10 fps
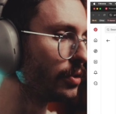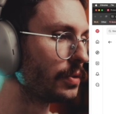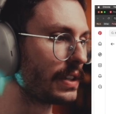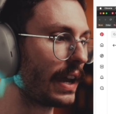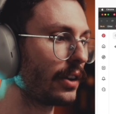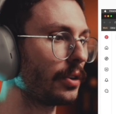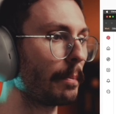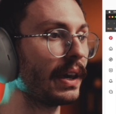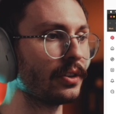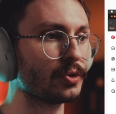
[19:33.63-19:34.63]
I go to
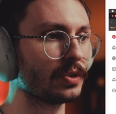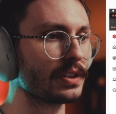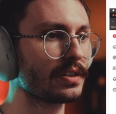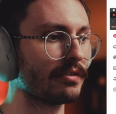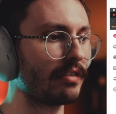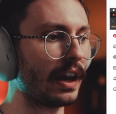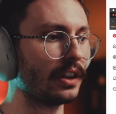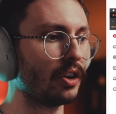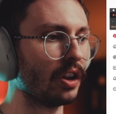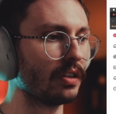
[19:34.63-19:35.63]
Pinterest to find
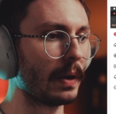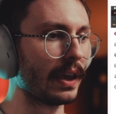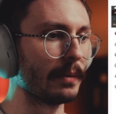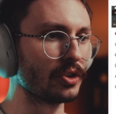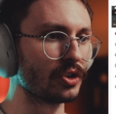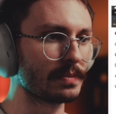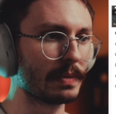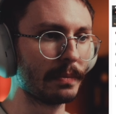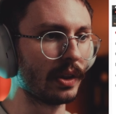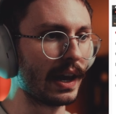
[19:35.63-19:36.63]
all of my images.
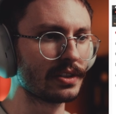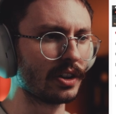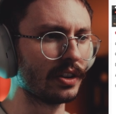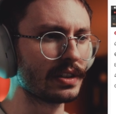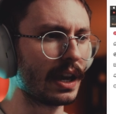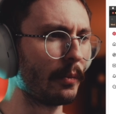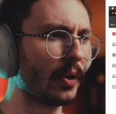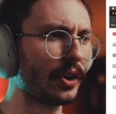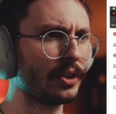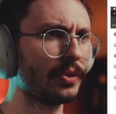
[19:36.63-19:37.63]
People ask all the time, where
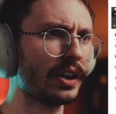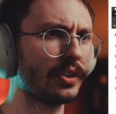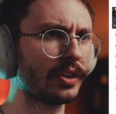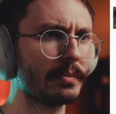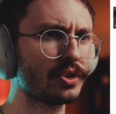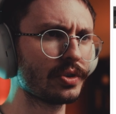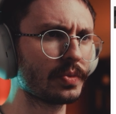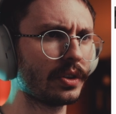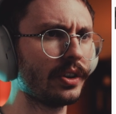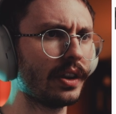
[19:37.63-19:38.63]
do you get your images? Where
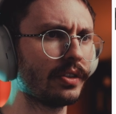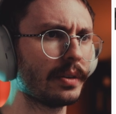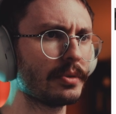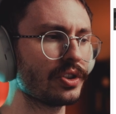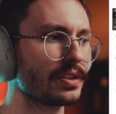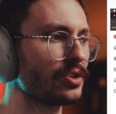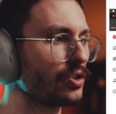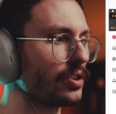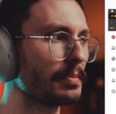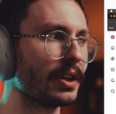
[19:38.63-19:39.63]
do you get your images? It's
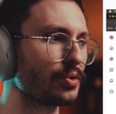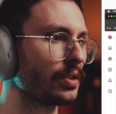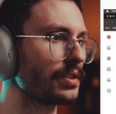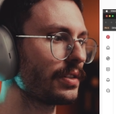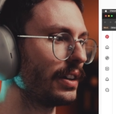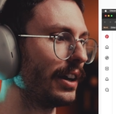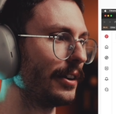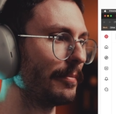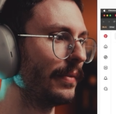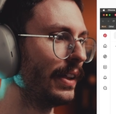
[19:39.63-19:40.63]
just Pinterest.
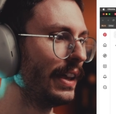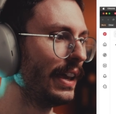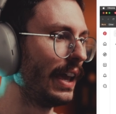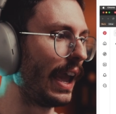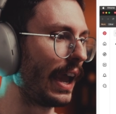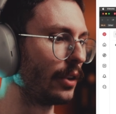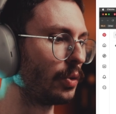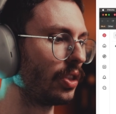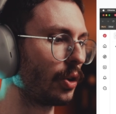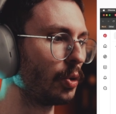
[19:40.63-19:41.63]
And
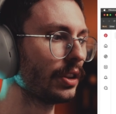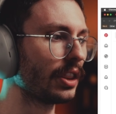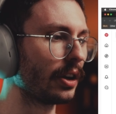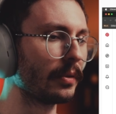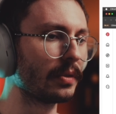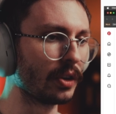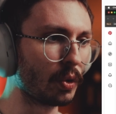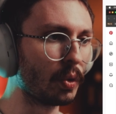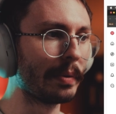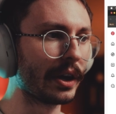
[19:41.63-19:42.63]
the cool
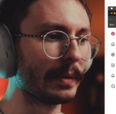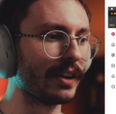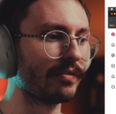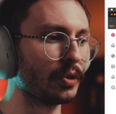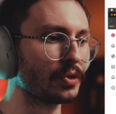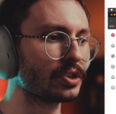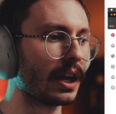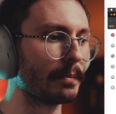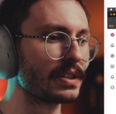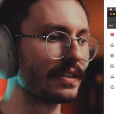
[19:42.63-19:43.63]
part about
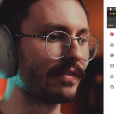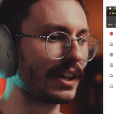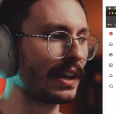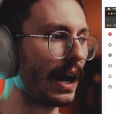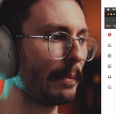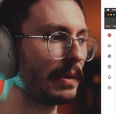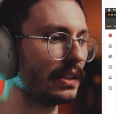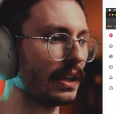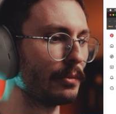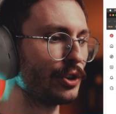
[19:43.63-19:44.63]
Photoshop is if I copy an
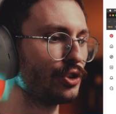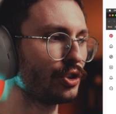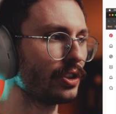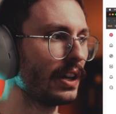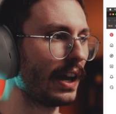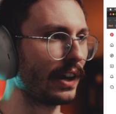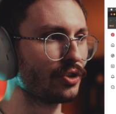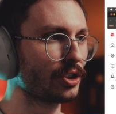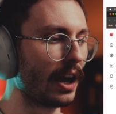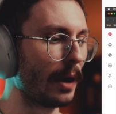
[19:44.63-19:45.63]
image, I can just
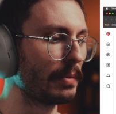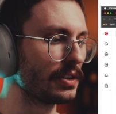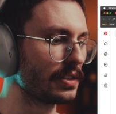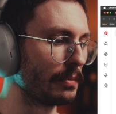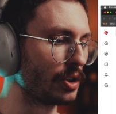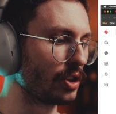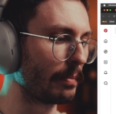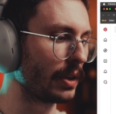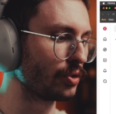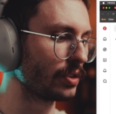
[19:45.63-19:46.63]
copy this image on
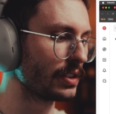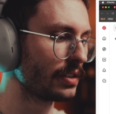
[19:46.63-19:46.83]
Pinterest,